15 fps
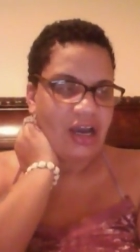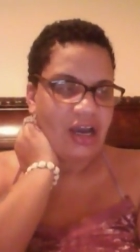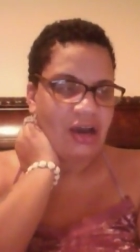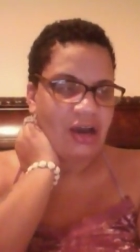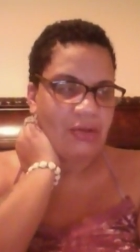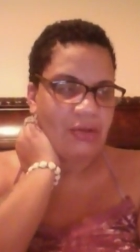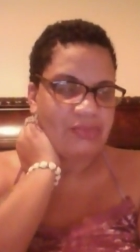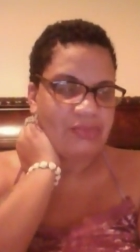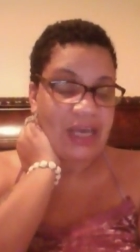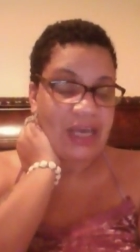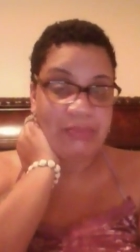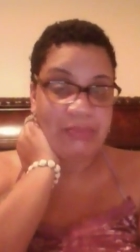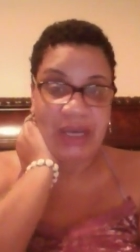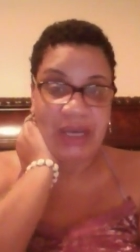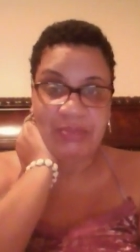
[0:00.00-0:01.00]
um,
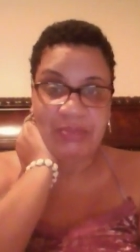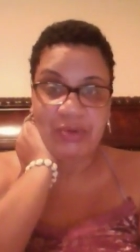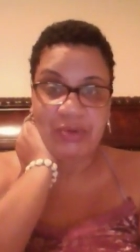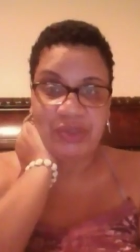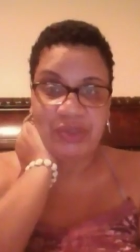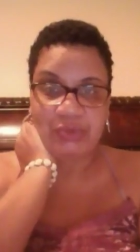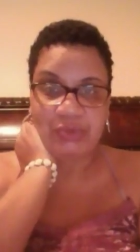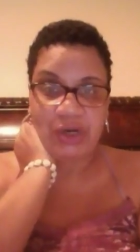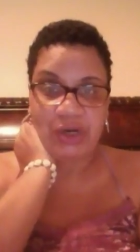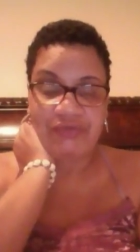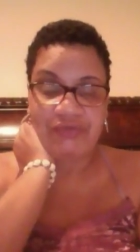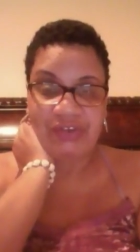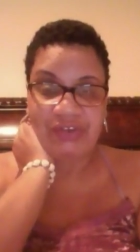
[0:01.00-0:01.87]
that paper was worth